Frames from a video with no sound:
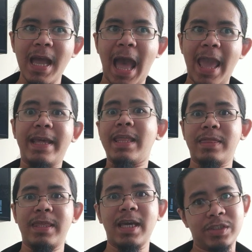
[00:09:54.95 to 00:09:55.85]
I
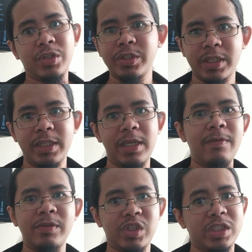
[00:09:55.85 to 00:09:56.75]
get the uncertainty
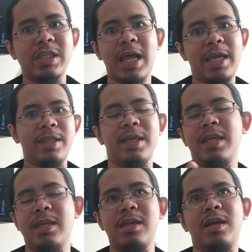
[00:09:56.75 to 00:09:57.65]
just like
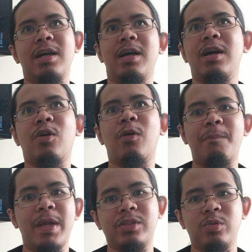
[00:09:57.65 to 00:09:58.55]
the uh,
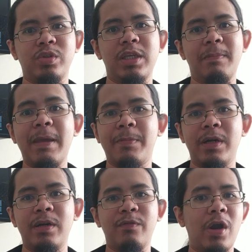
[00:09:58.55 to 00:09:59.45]
compressed SUSY
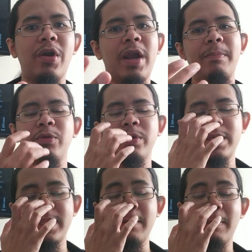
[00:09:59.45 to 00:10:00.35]
paper for our
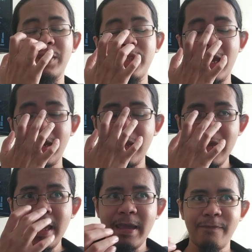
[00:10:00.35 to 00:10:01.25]
MUED. But then
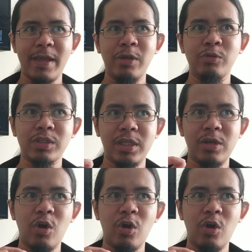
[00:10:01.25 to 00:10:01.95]
if I use the